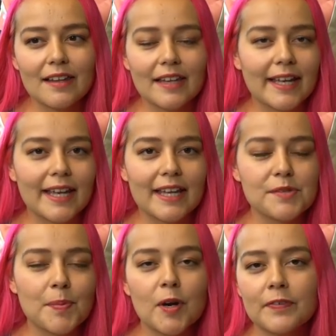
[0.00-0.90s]
like
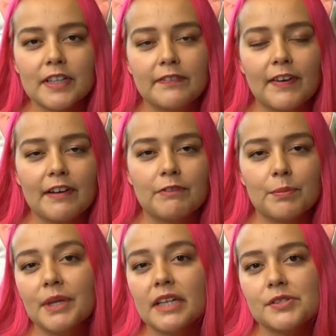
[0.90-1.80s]
it's perfectly fine for
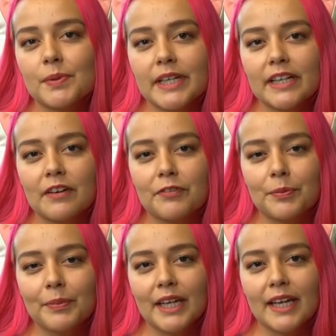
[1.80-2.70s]
me, it's working out
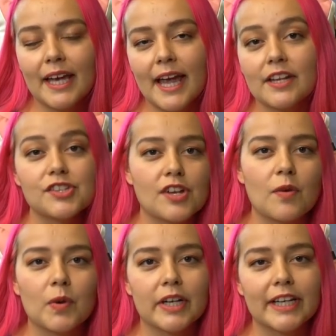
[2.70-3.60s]
for me, and it's
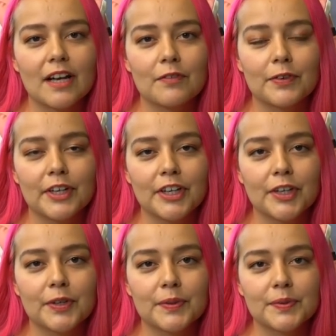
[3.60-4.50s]
not working out for
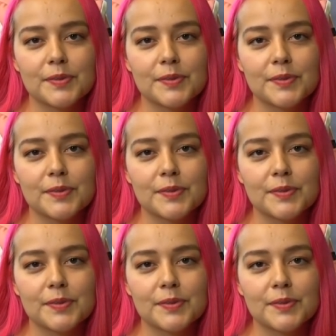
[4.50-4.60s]
you.